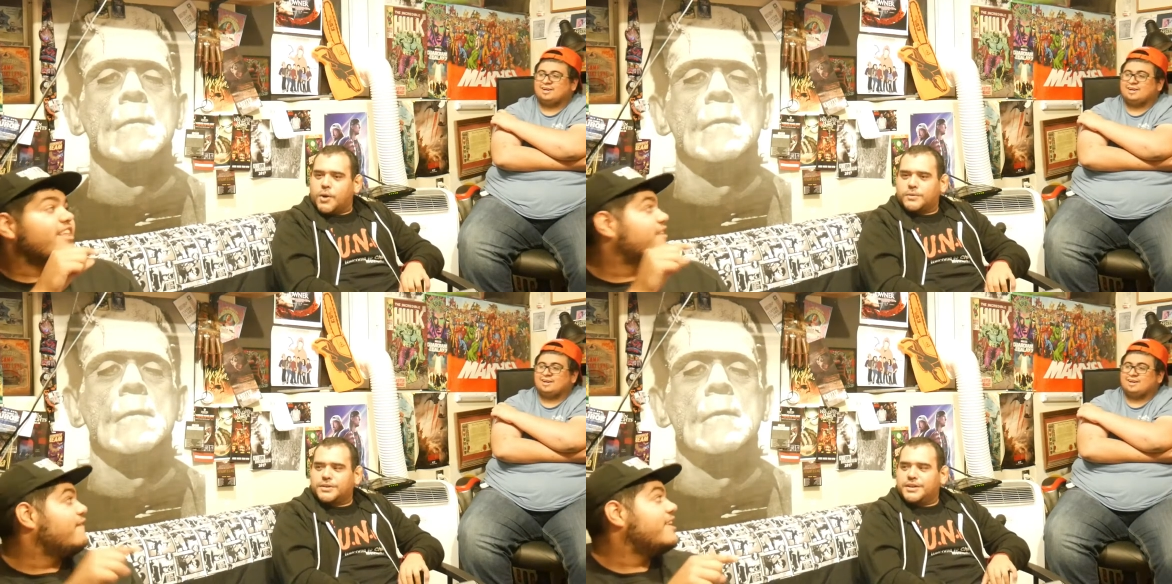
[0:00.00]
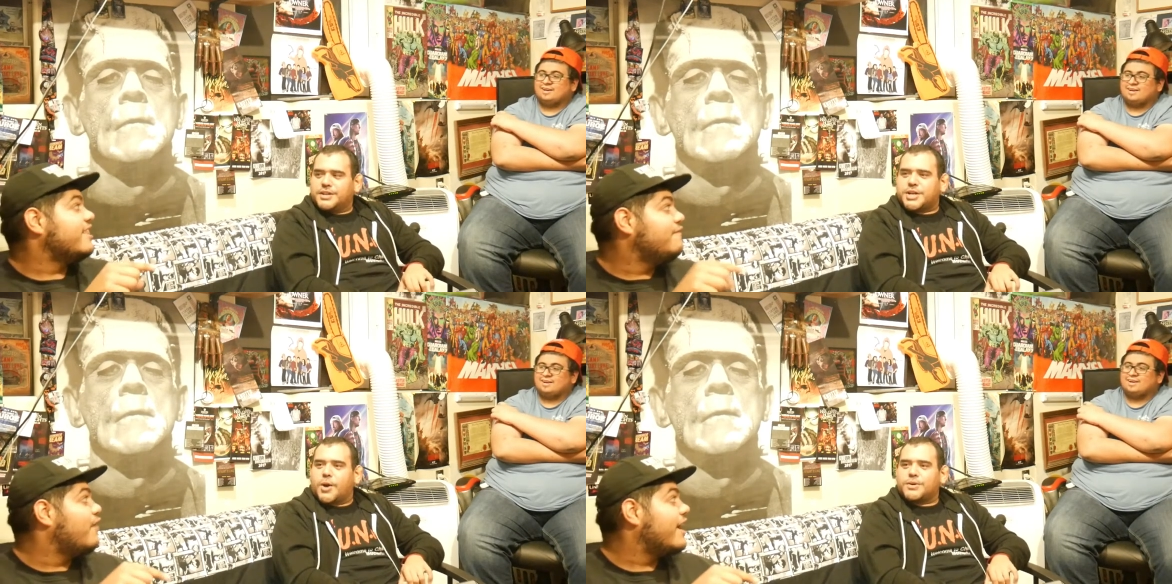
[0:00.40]
Speaker 1: get the,
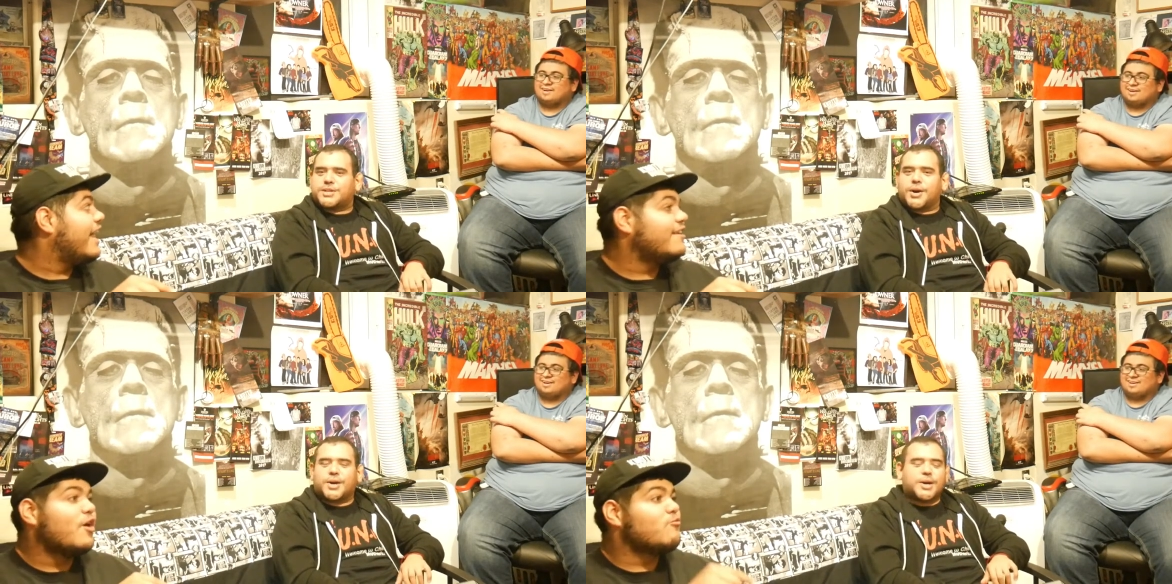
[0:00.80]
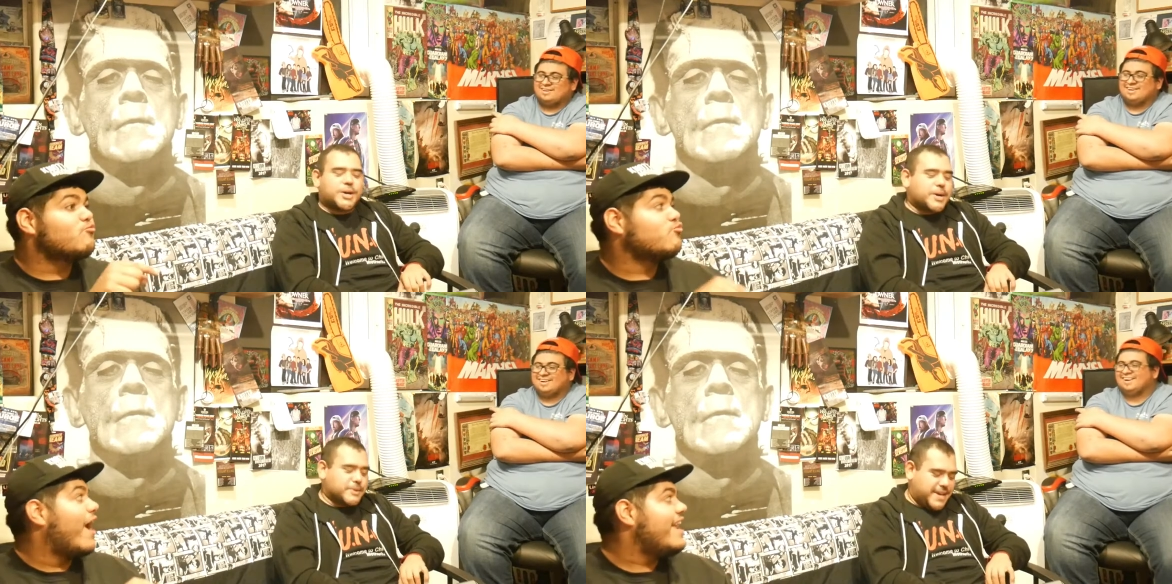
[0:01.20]
get the go. fuck out go, of
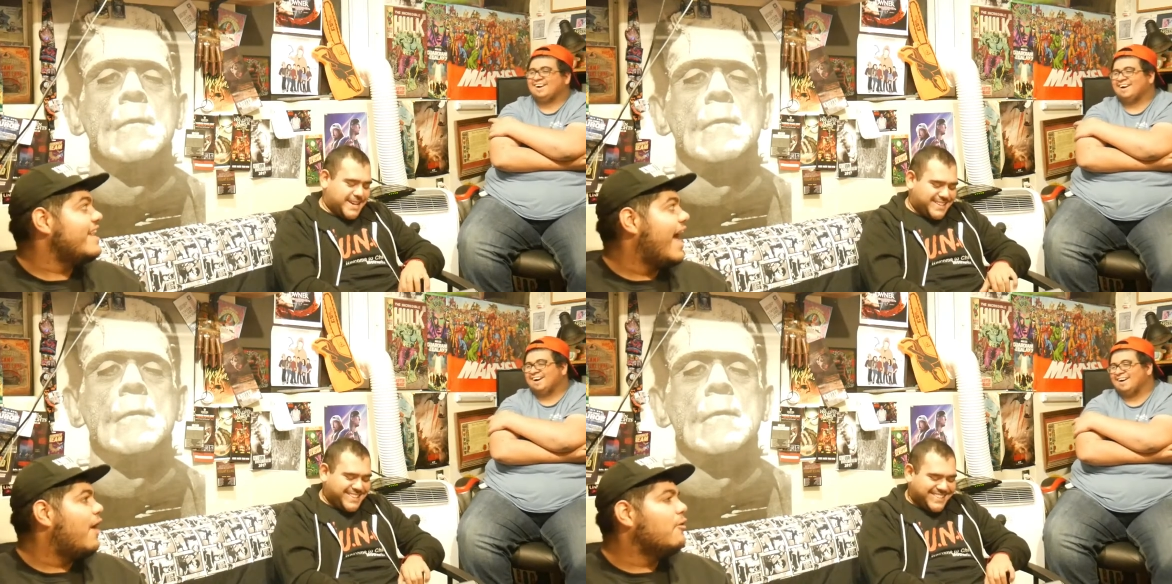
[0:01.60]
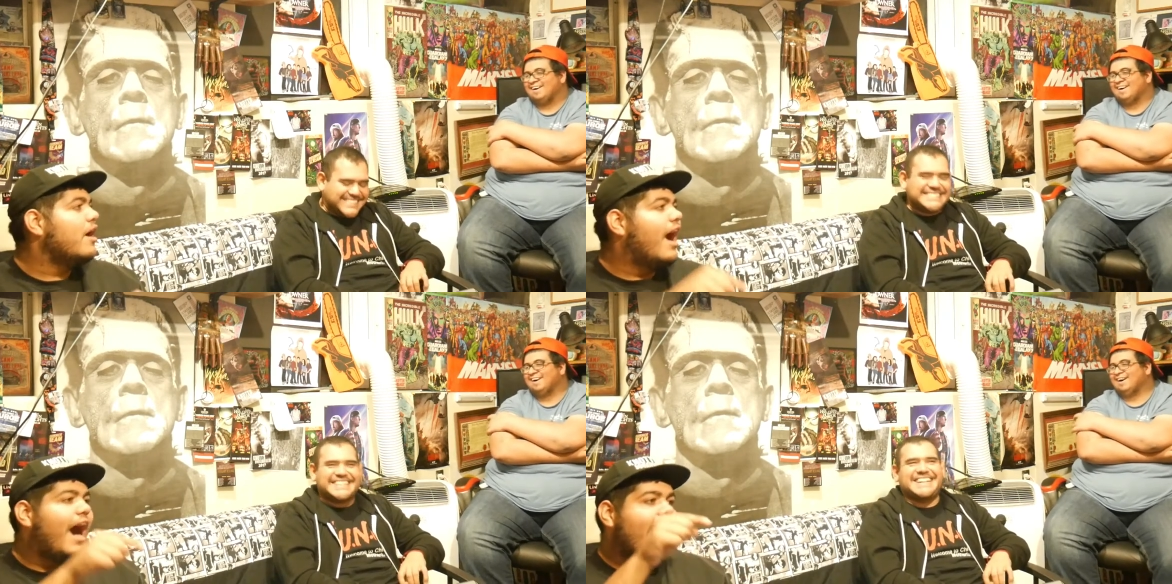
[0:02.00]
here right yeah. now.
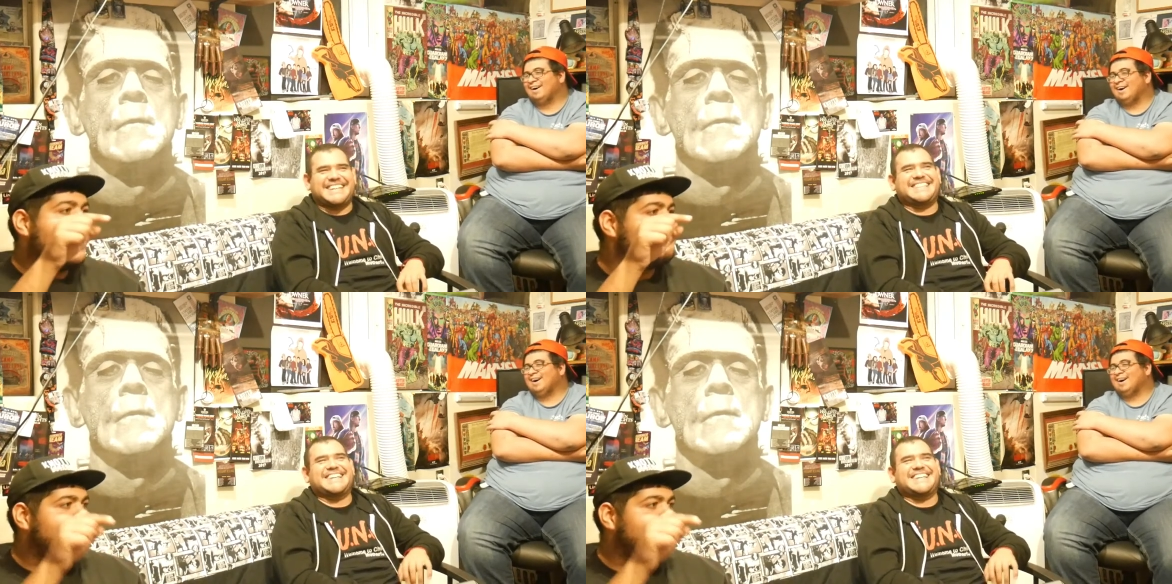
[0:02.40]
I am